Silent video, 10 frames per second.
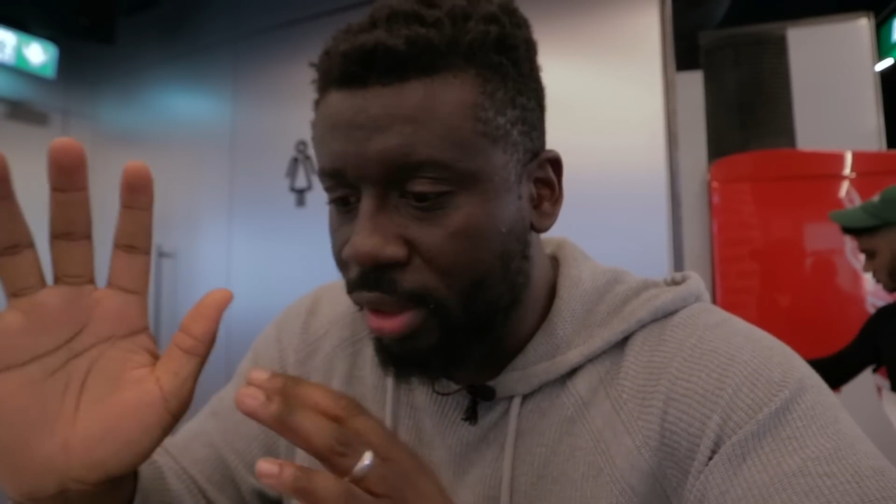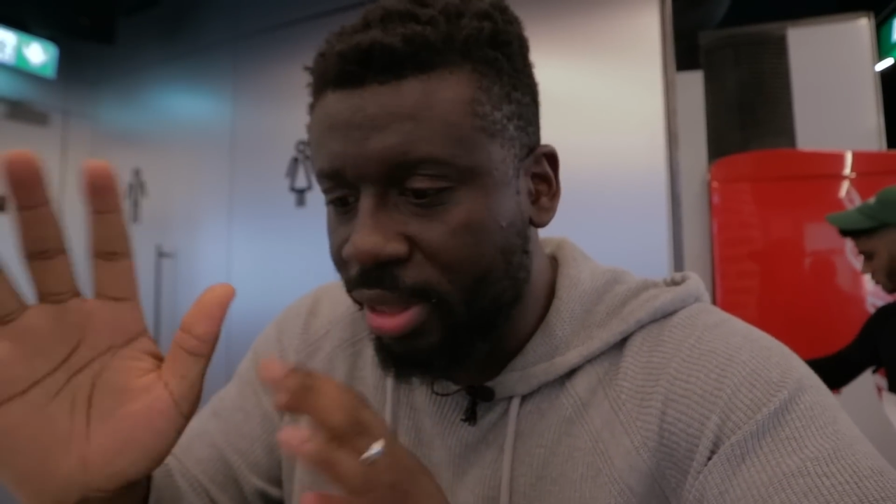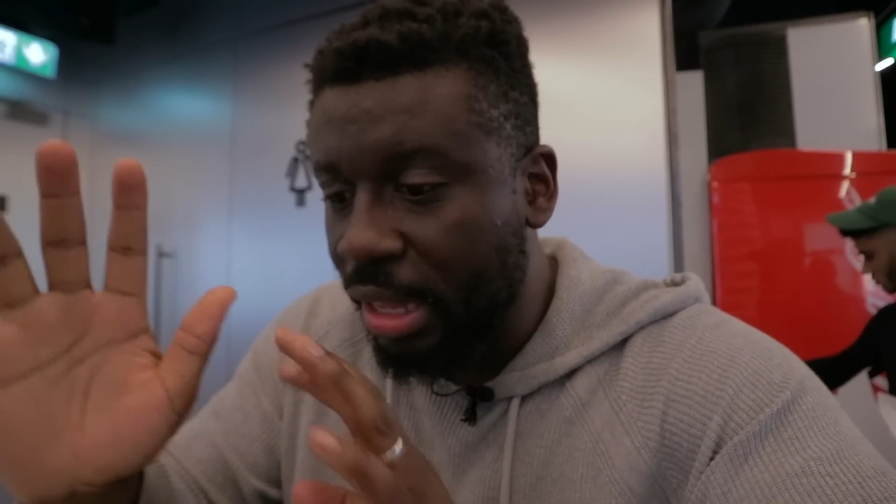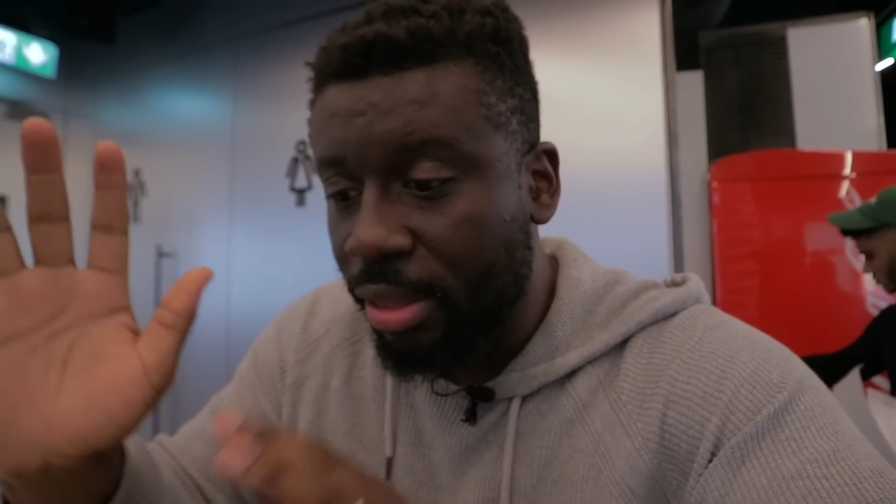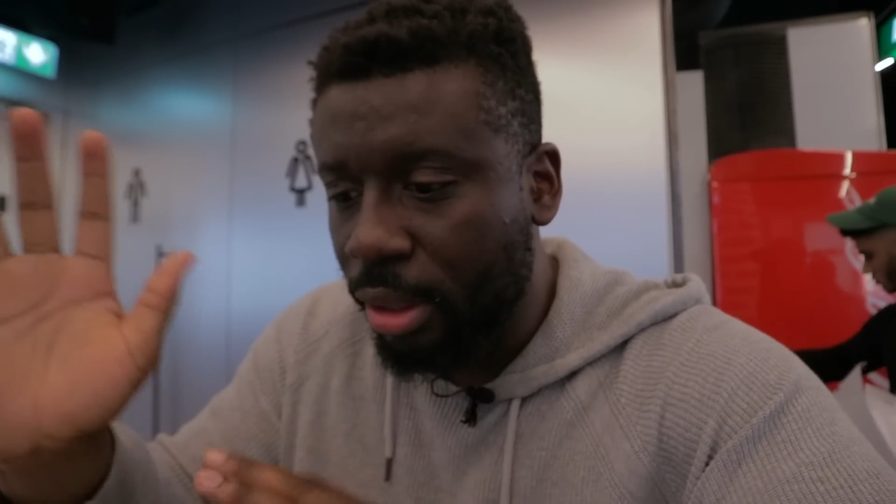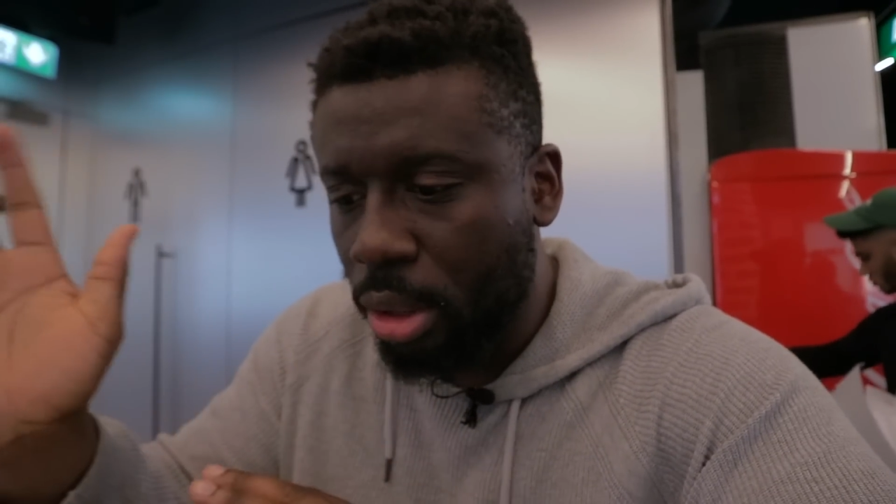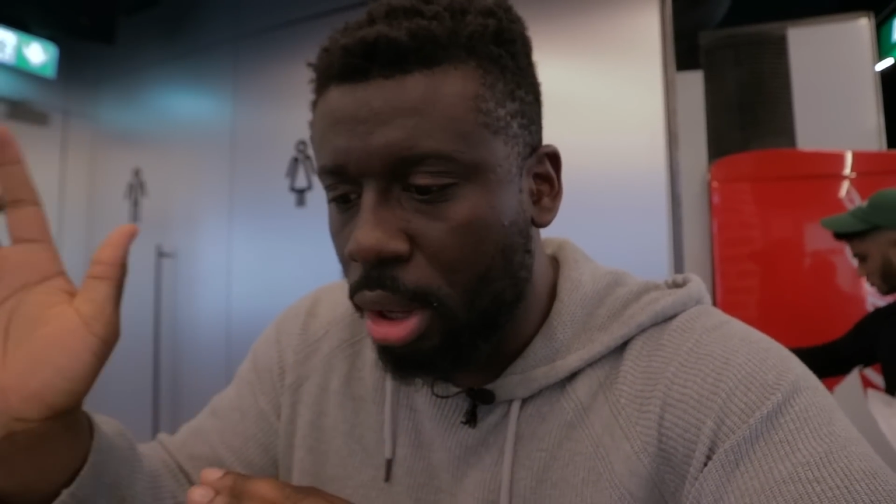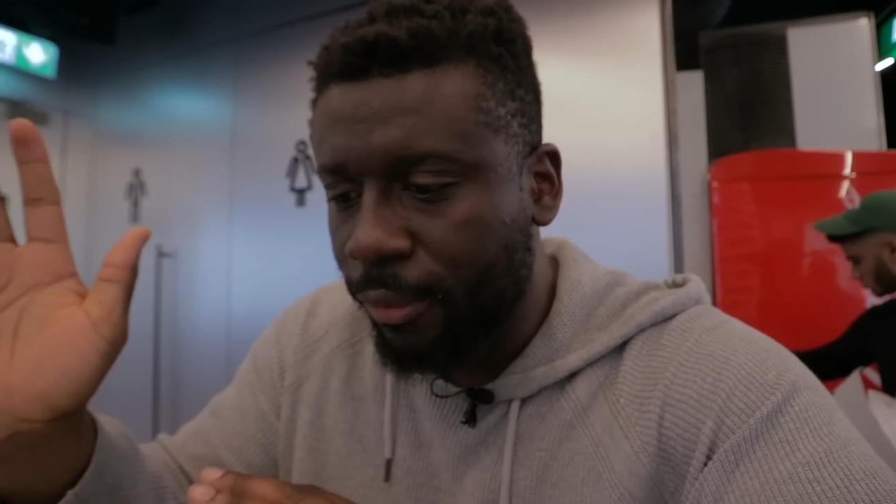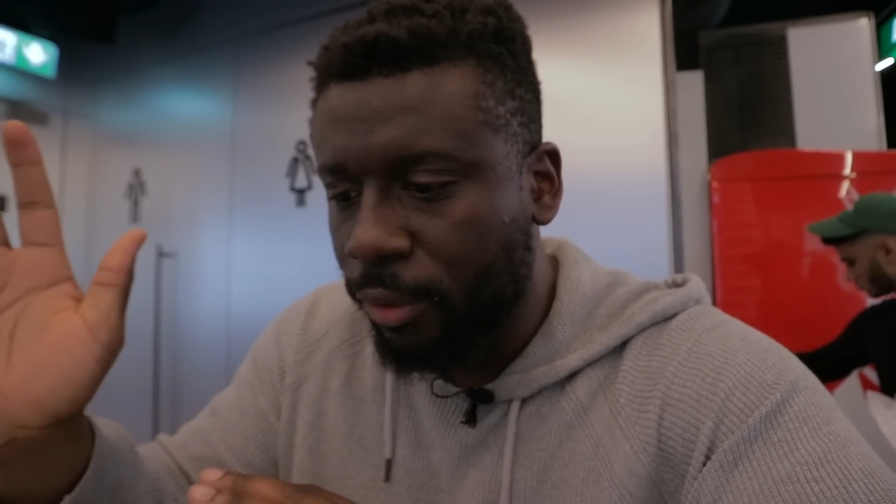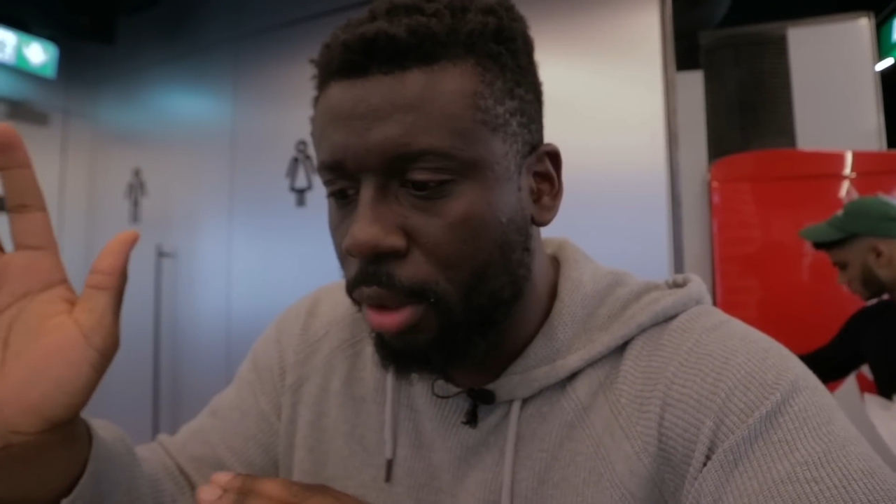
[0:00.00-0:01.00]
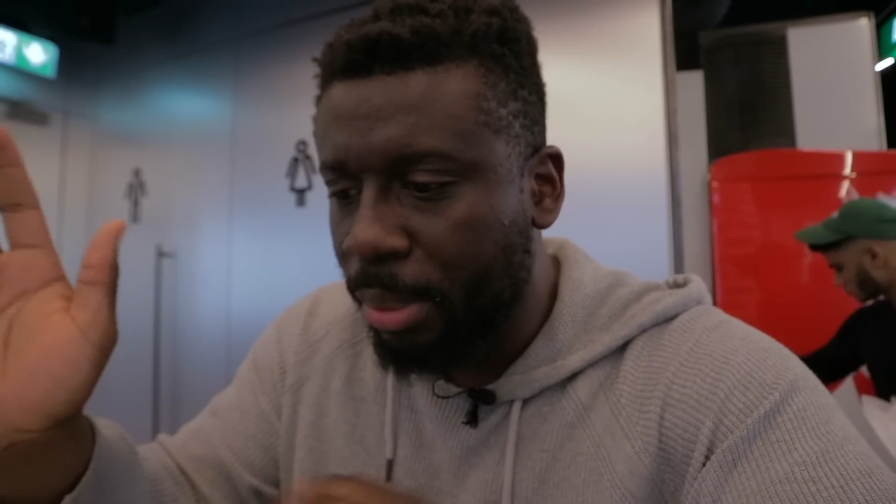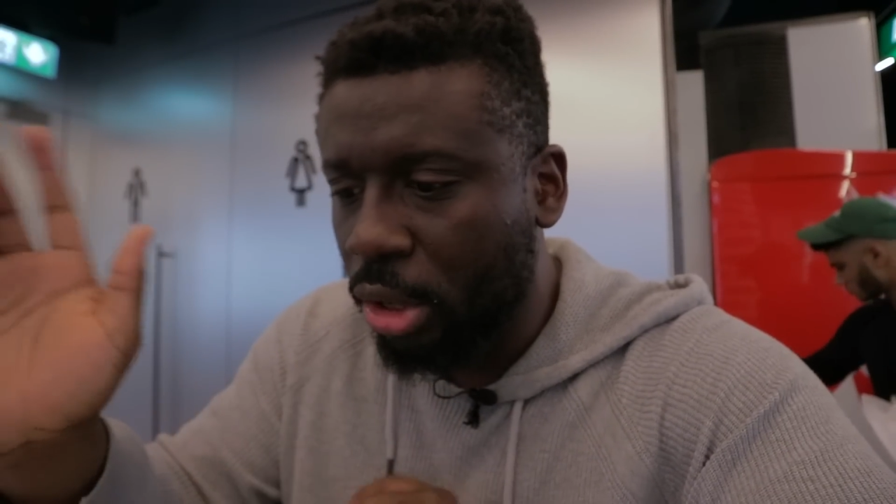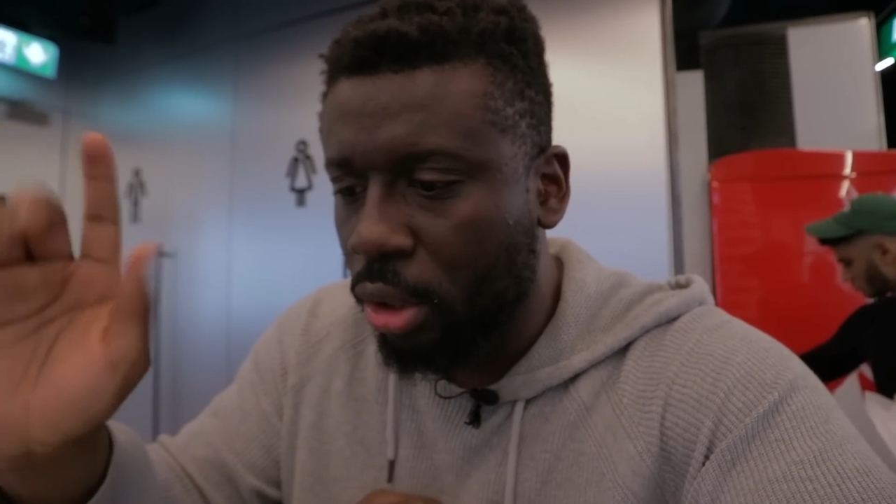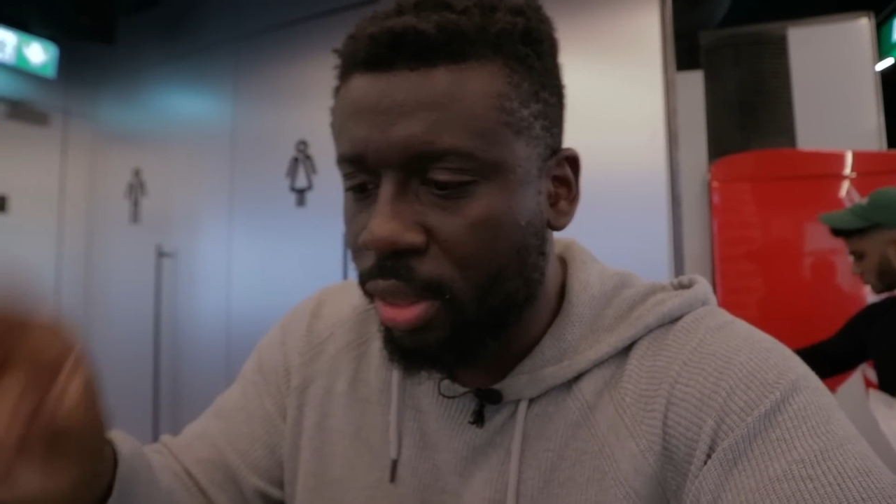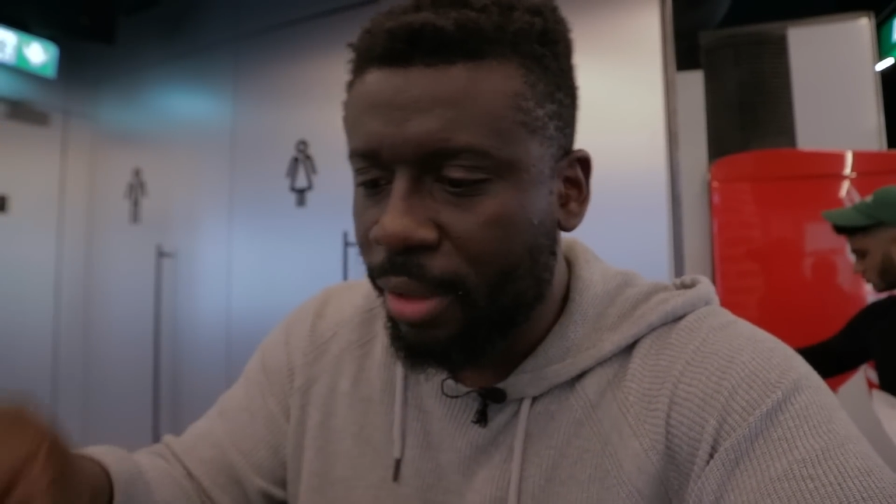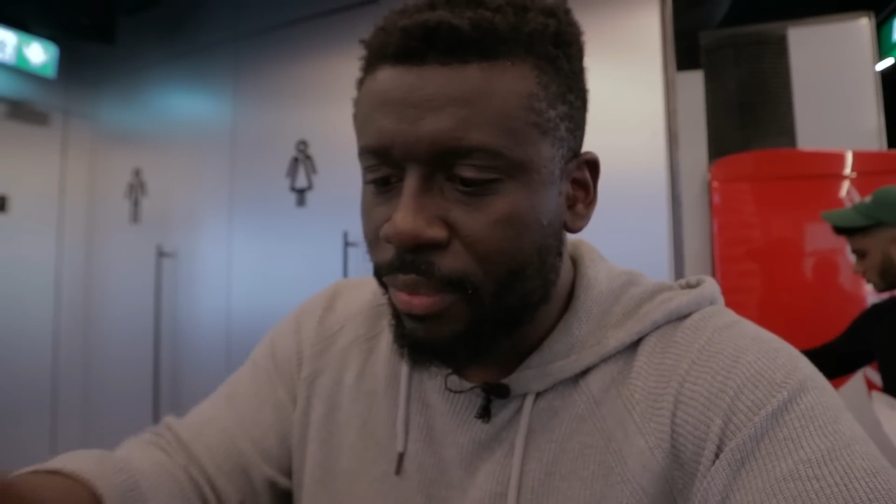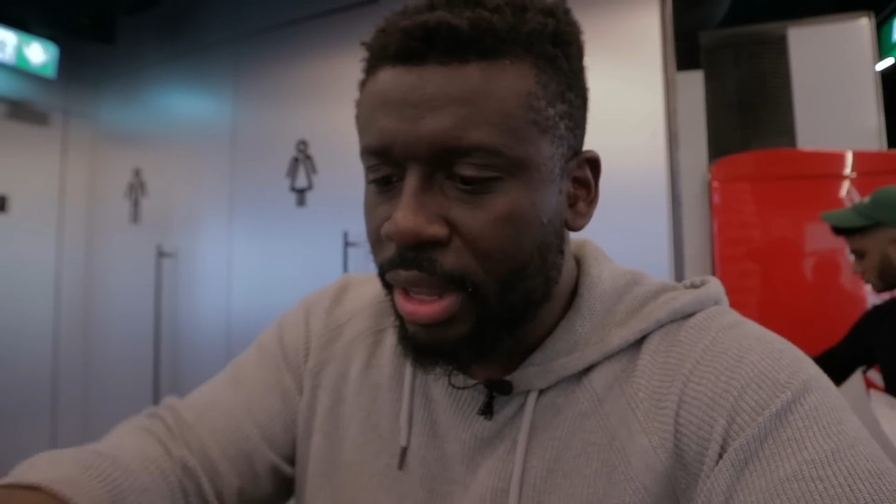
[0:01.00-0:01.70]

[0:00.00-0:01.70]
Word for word: the seasoning after, because